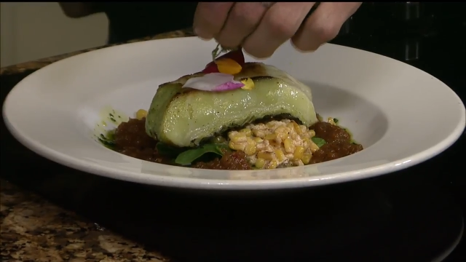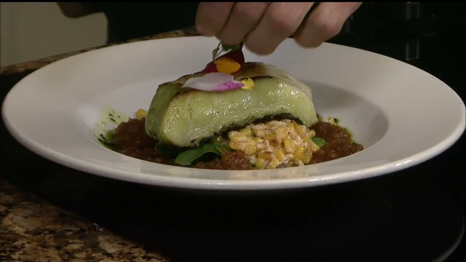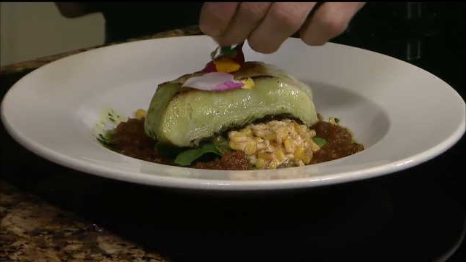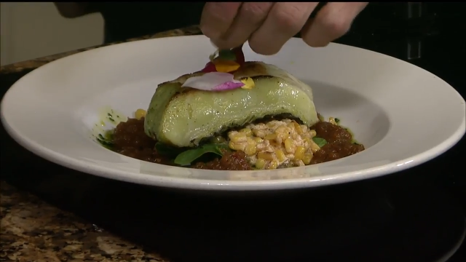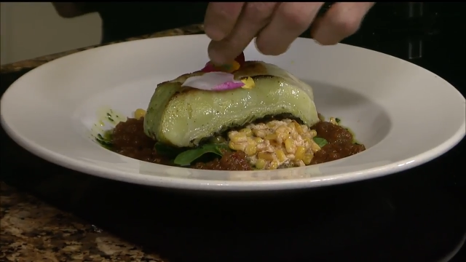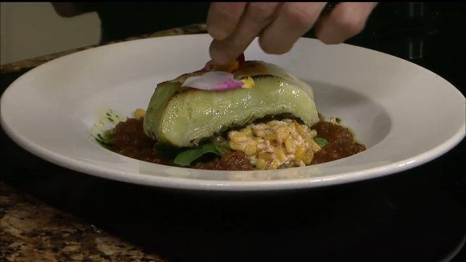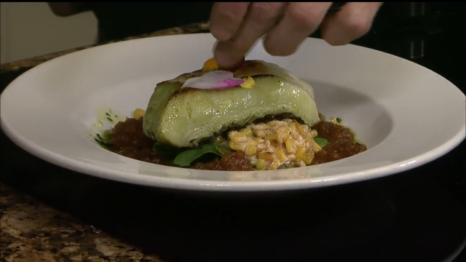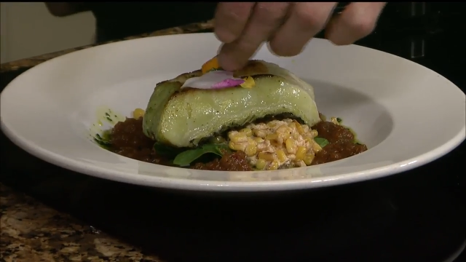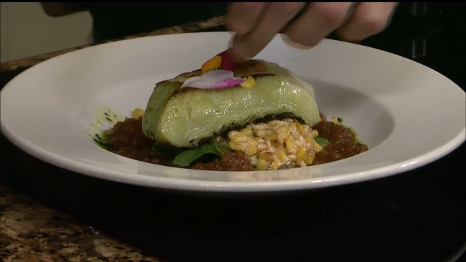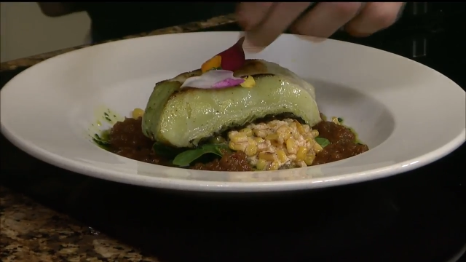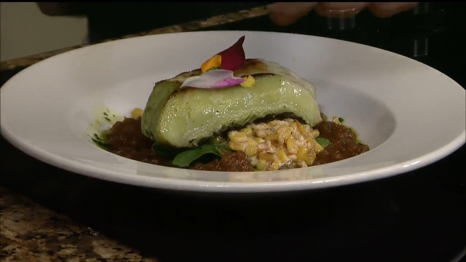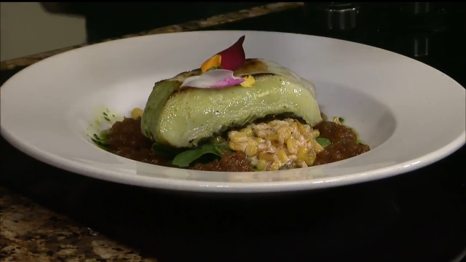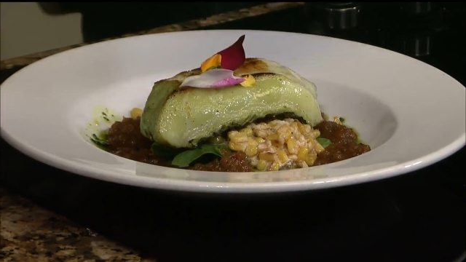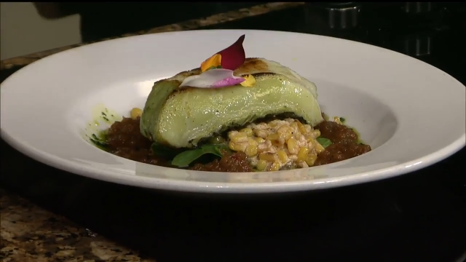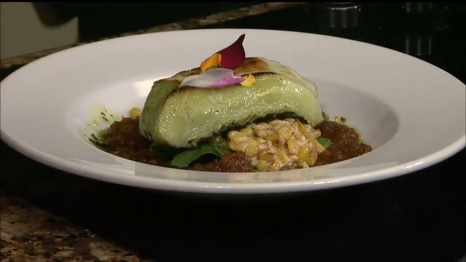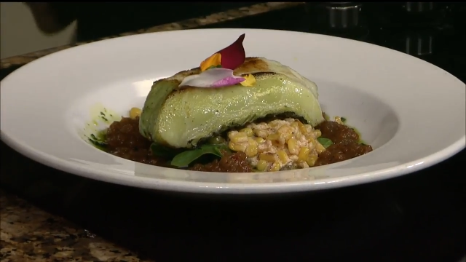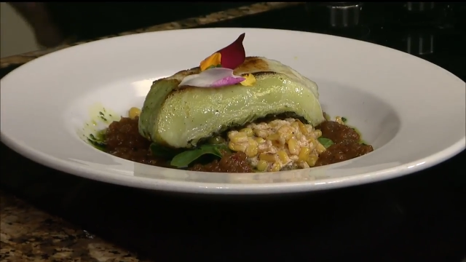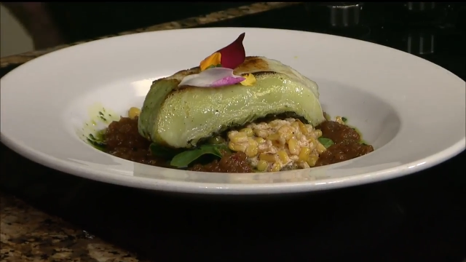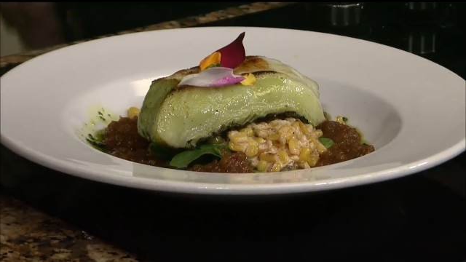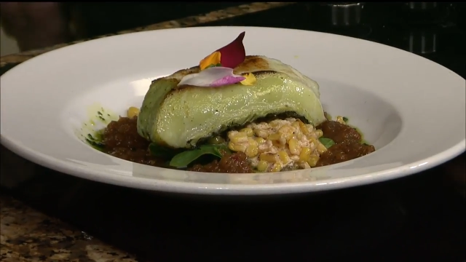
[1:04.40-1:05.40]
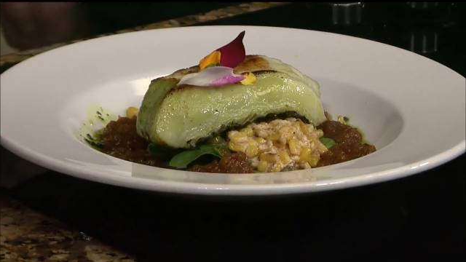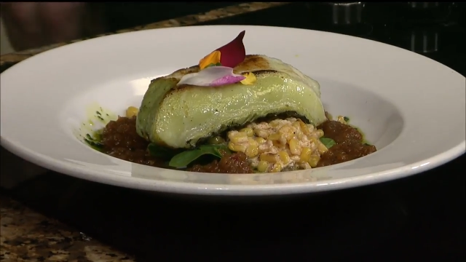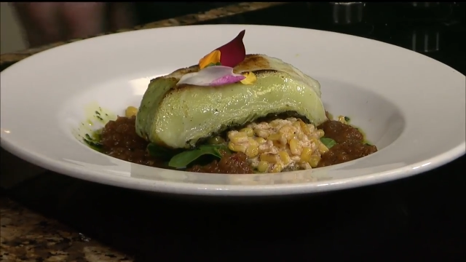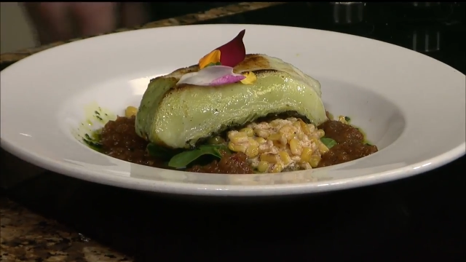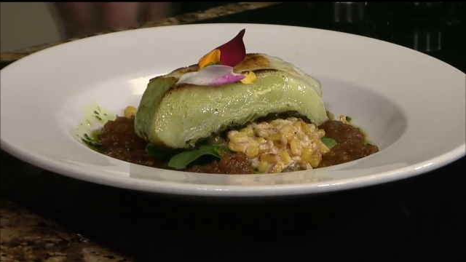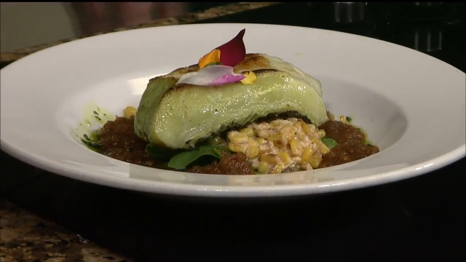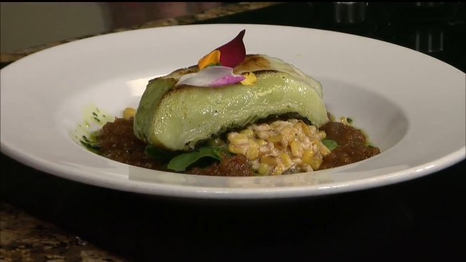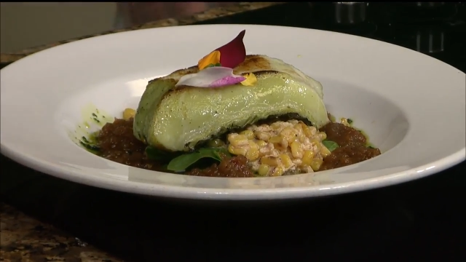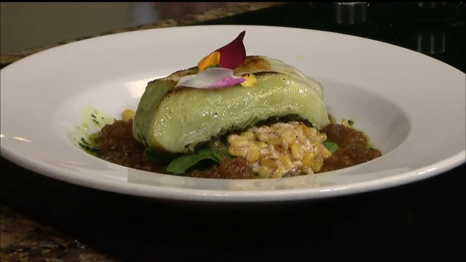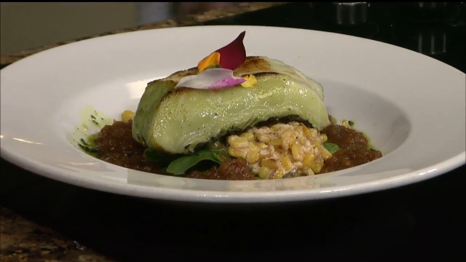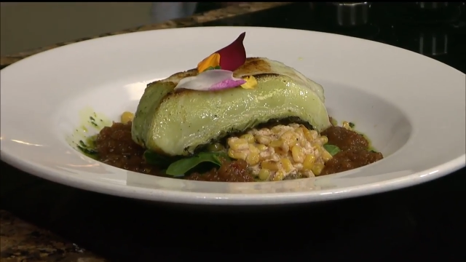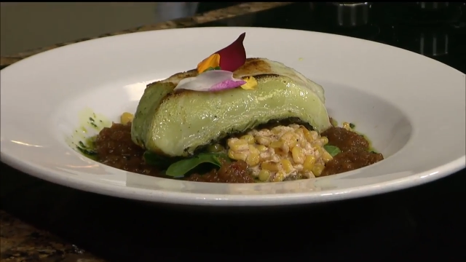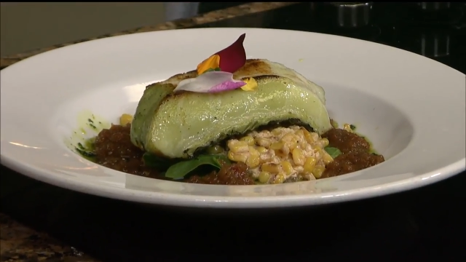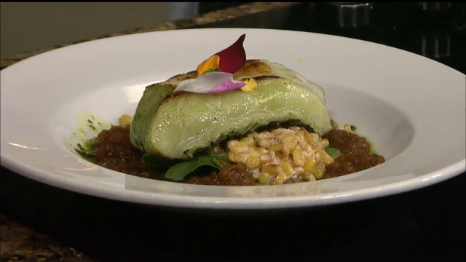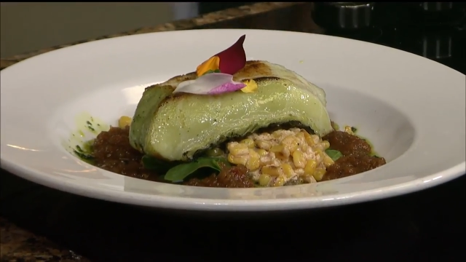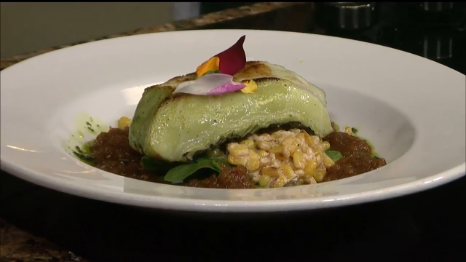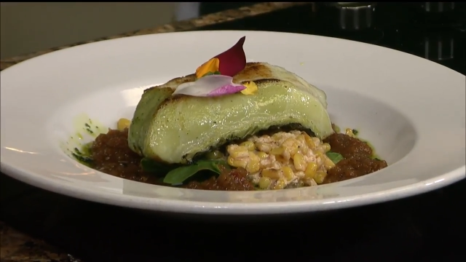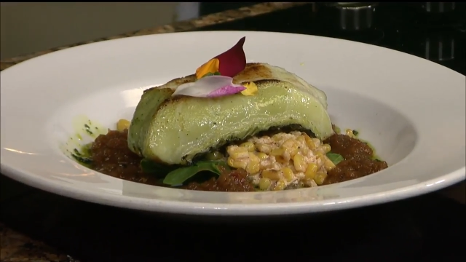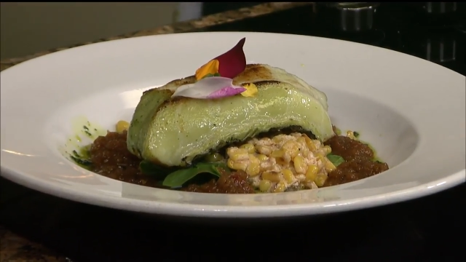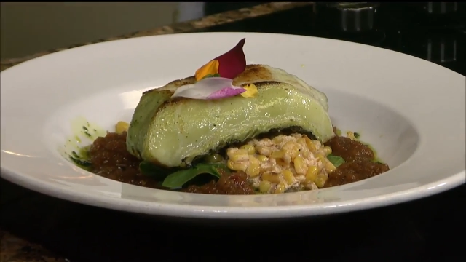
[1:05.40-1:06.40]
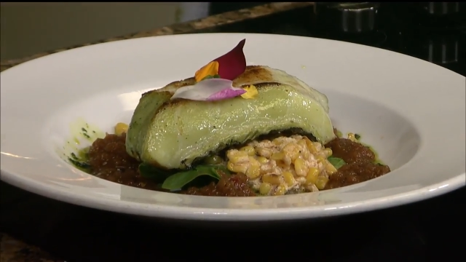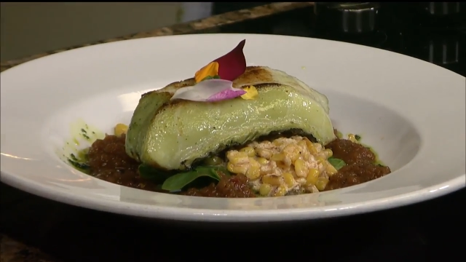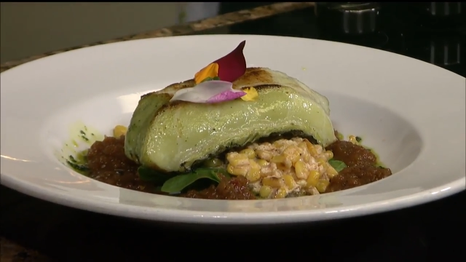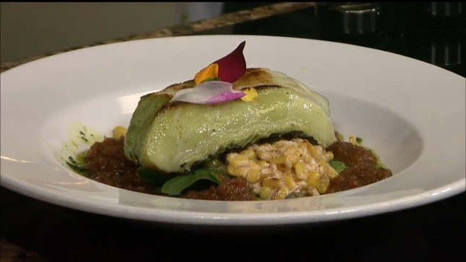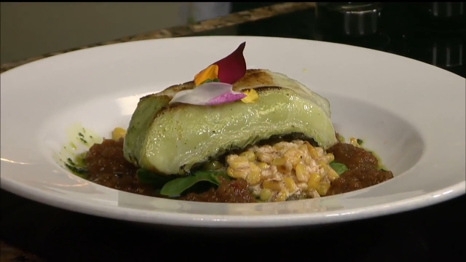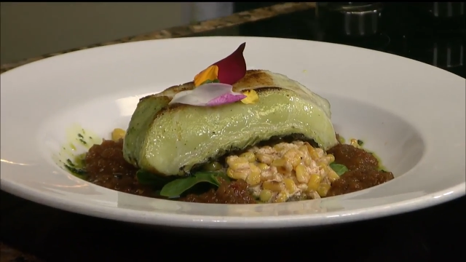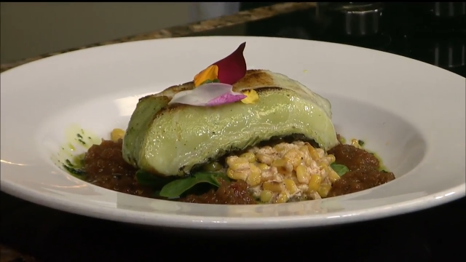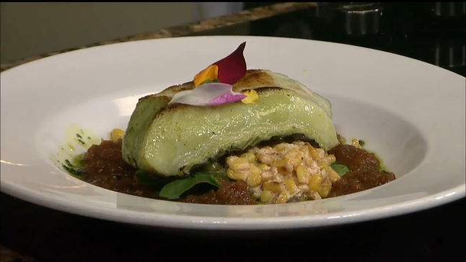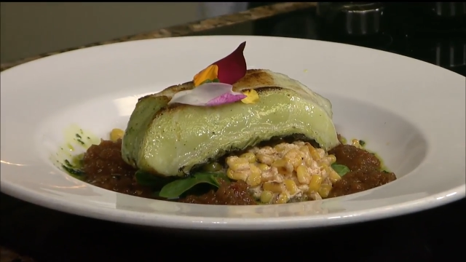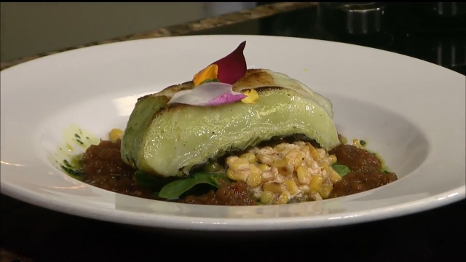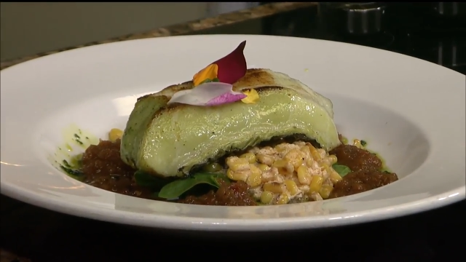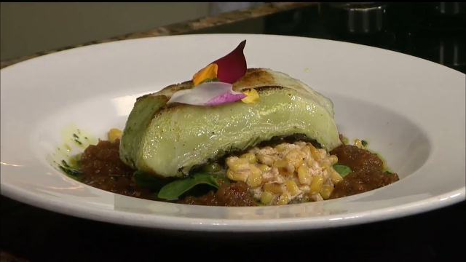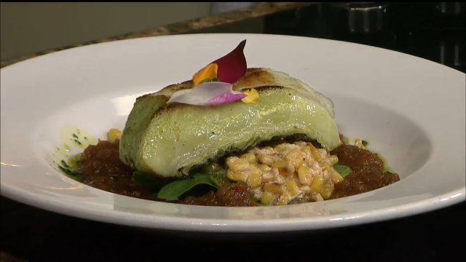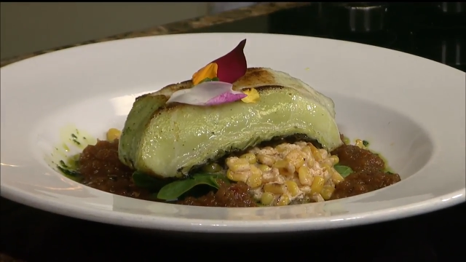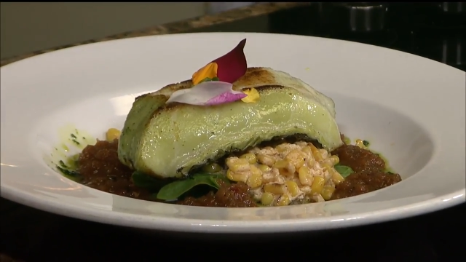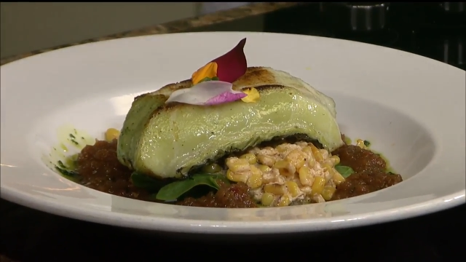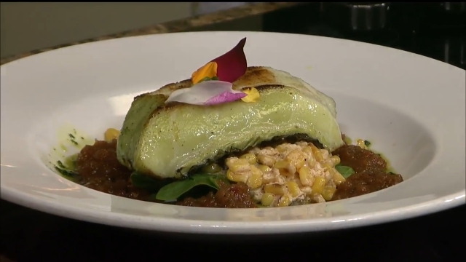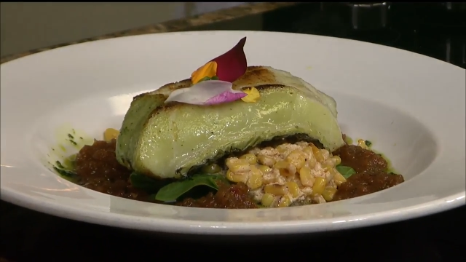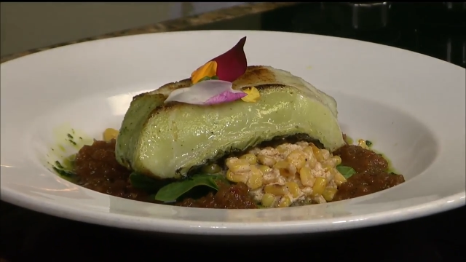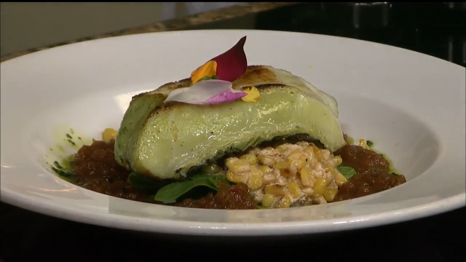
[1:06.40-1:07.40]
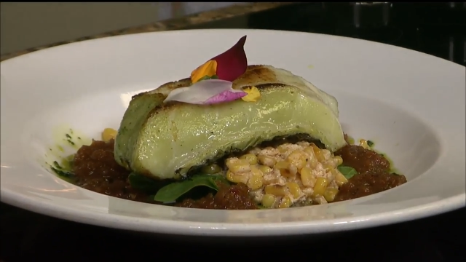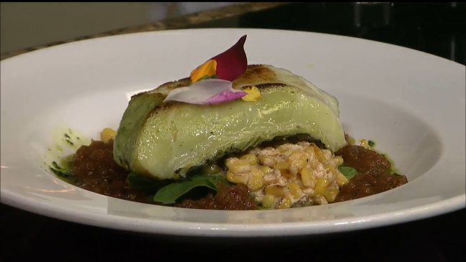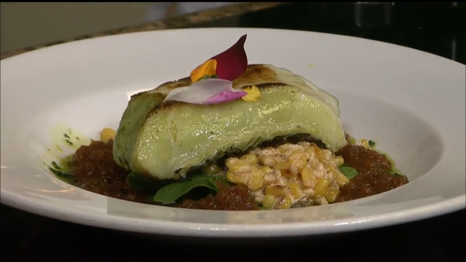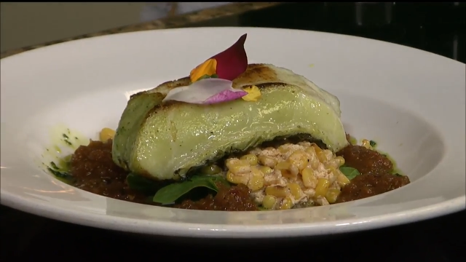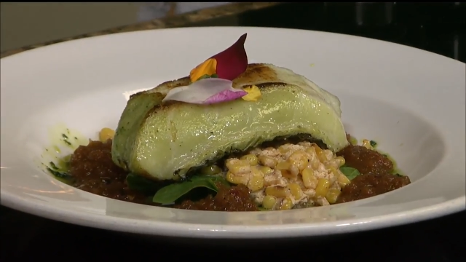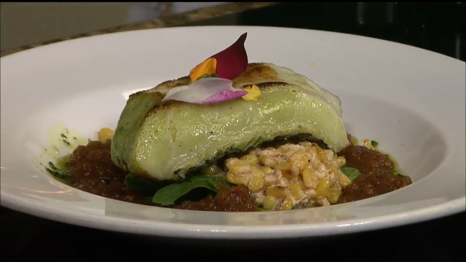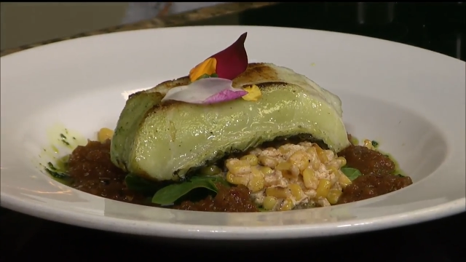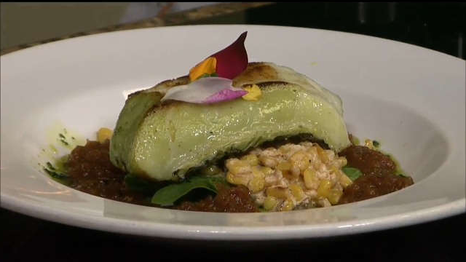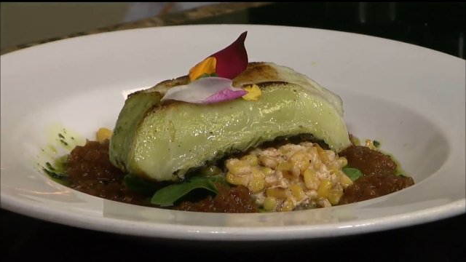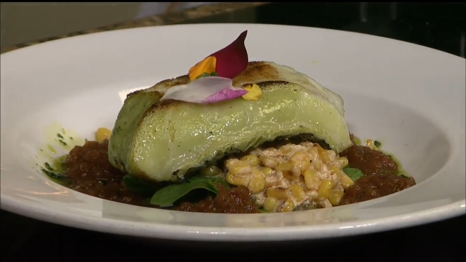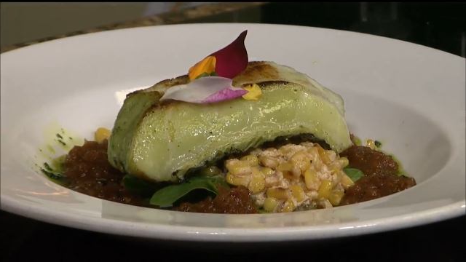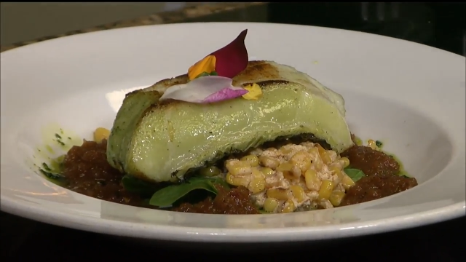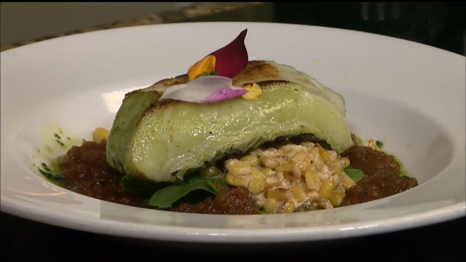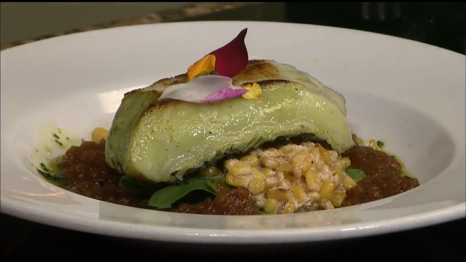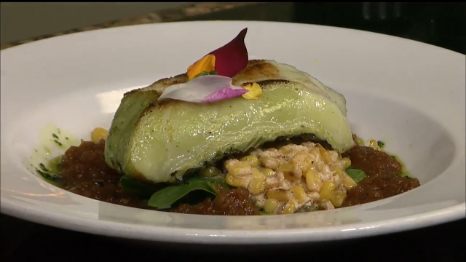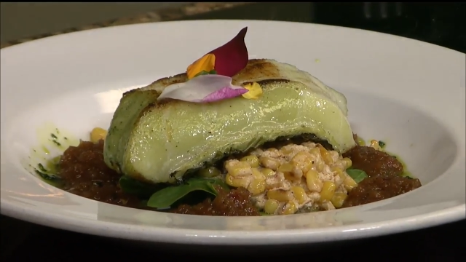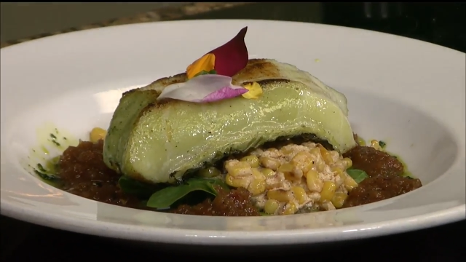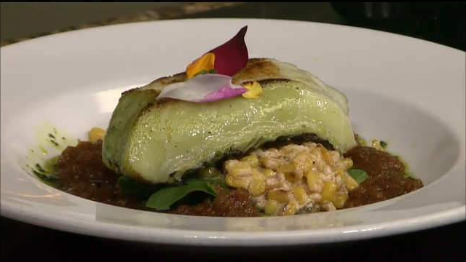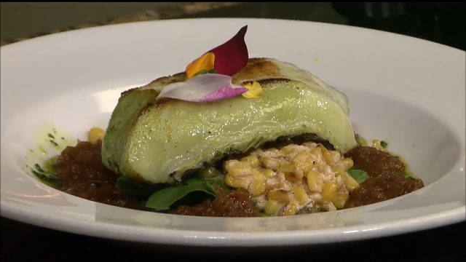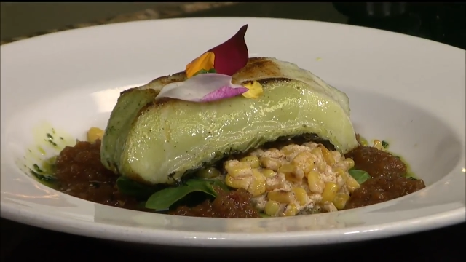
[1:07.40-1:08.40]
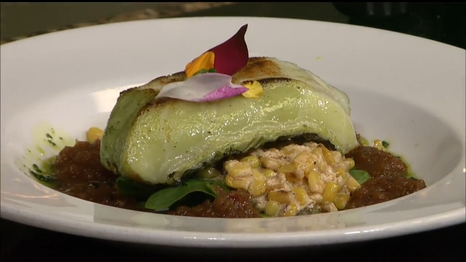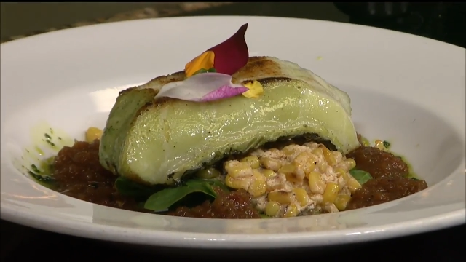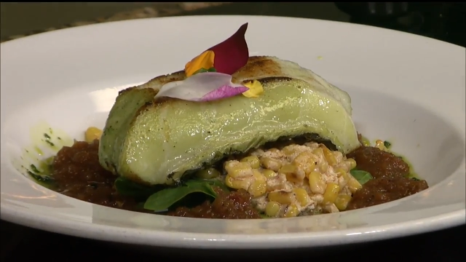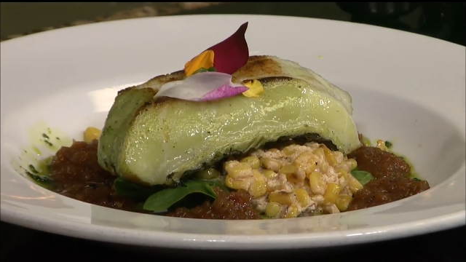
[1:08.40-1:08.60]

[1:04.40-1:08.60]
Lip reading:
(no speaker visible)